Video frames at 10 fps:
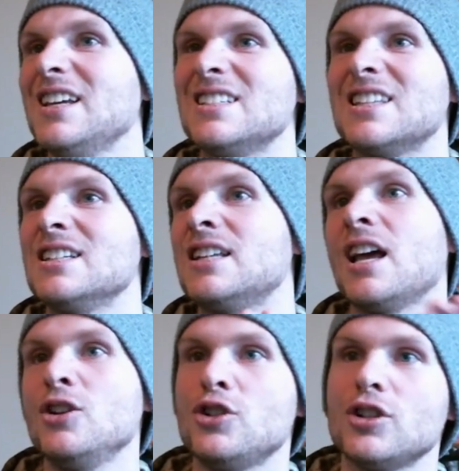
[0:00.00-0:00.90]
is the
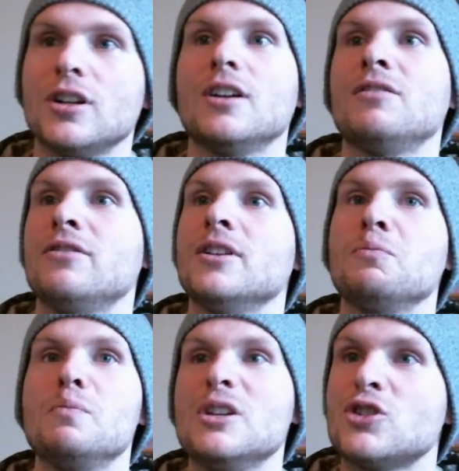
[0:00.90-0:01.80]
tension of the
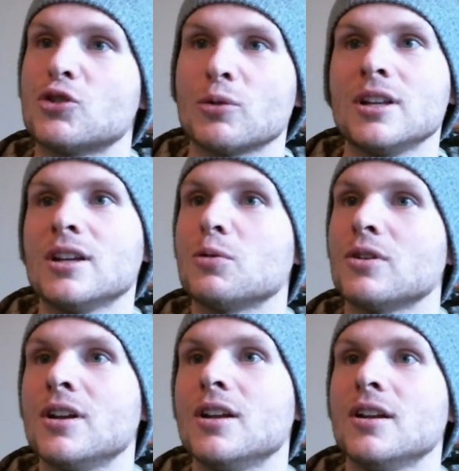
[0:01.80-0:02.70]
mystery that we're
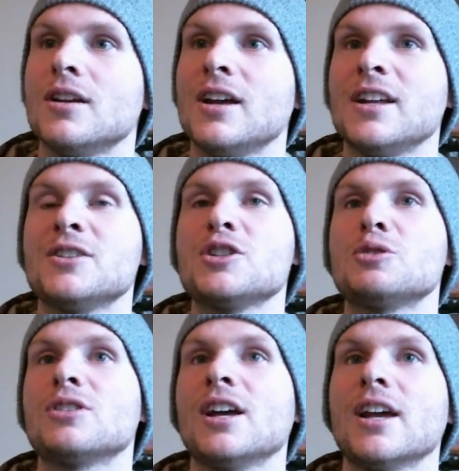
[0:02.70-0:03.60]
in, and it's
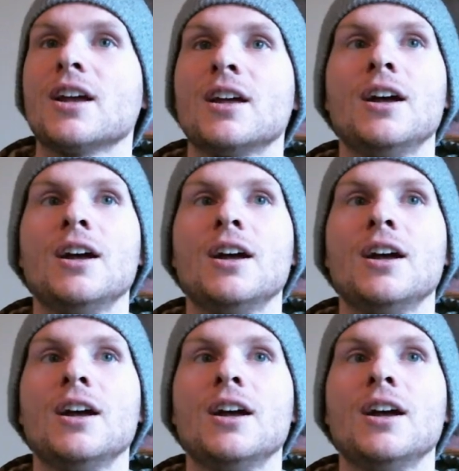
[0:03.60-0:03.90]
just like